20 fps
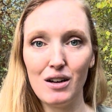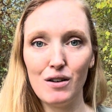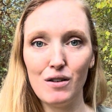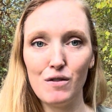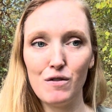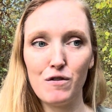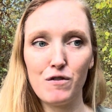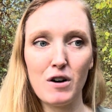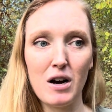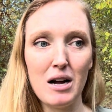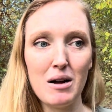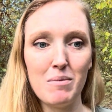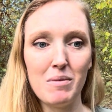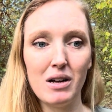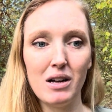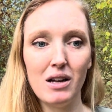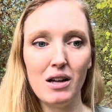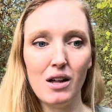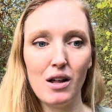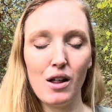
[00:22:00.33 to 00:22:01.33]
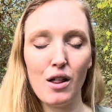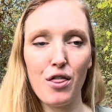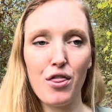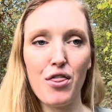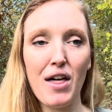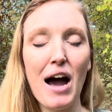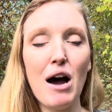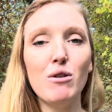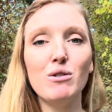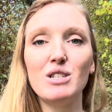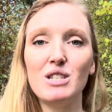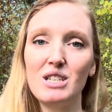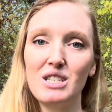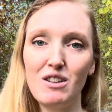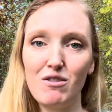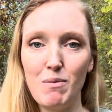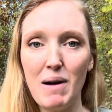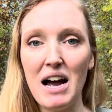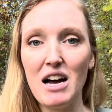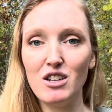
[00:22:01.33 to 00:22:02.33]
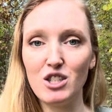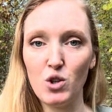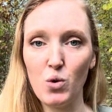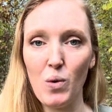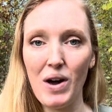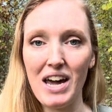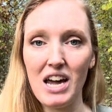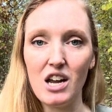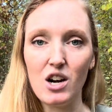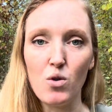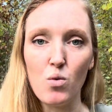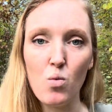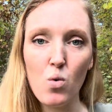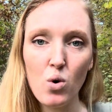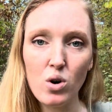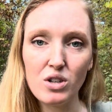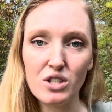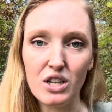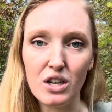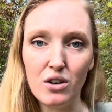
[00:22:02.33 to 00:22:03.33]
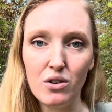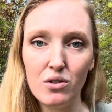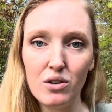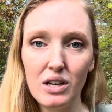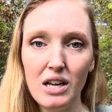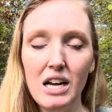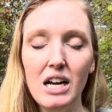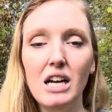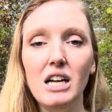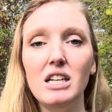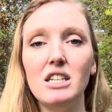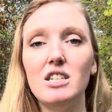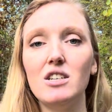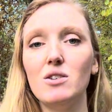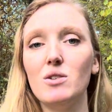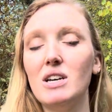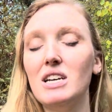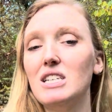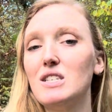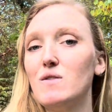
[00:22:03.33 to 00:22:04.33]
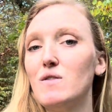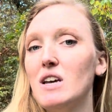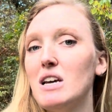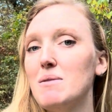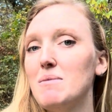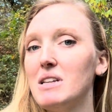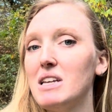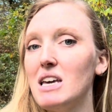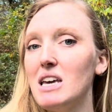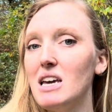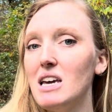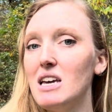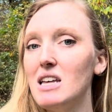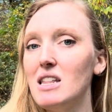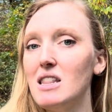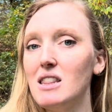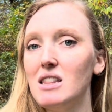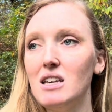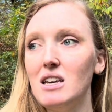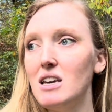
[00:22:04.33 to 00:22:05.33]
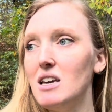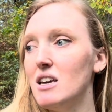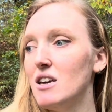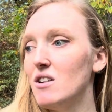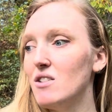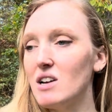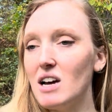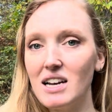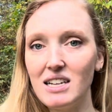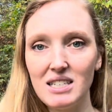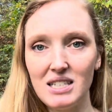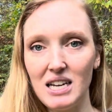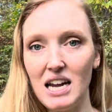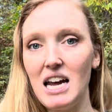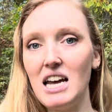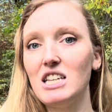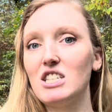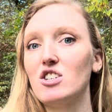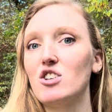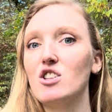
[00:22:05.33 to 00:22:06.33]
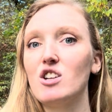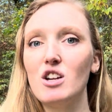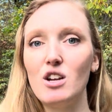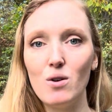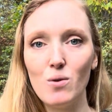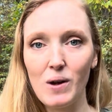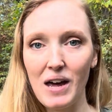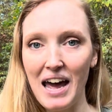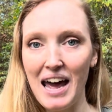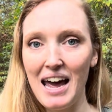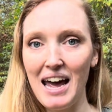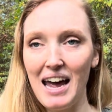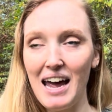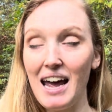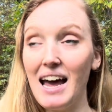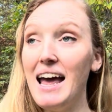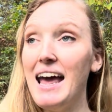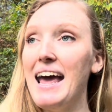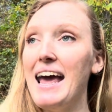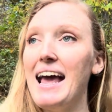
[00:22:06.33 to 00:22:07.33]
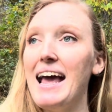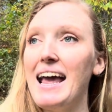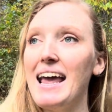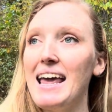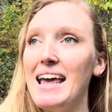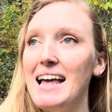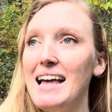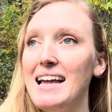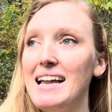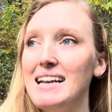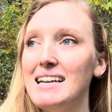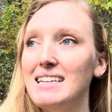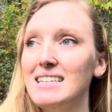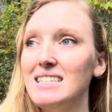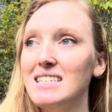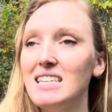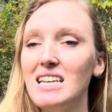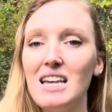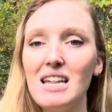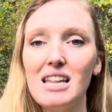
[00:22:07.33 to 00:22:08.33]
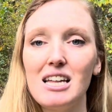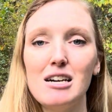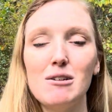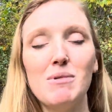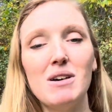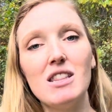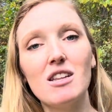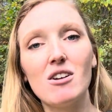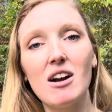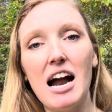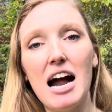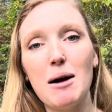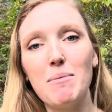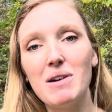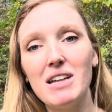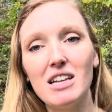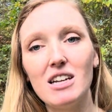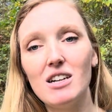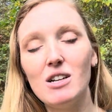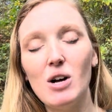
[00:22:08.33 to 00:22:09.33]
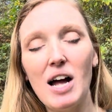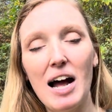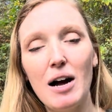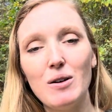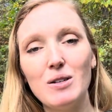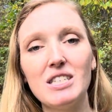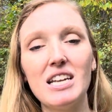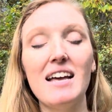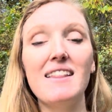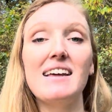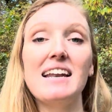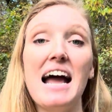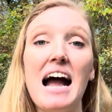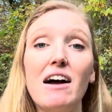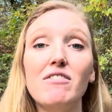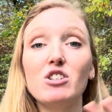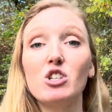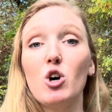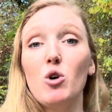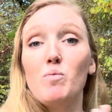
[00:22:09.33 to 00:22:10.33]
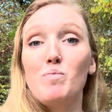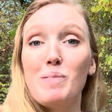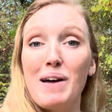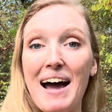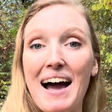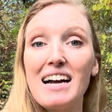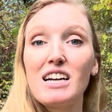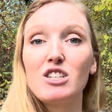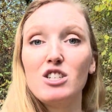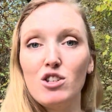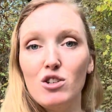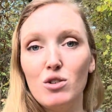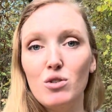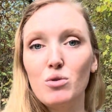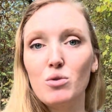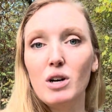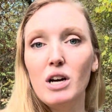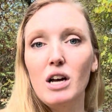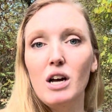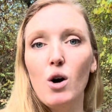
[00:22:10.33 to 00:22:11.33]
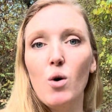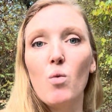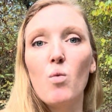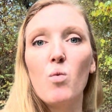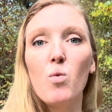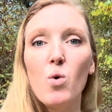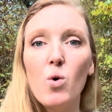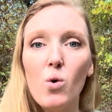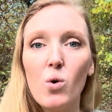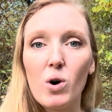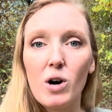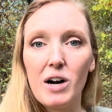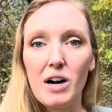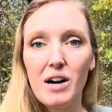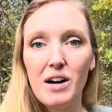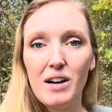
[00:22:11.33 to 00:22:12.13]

from thousands of miles away in a war zone to his family in the United States or the UK and see them in their happy little house and then have to go back to war.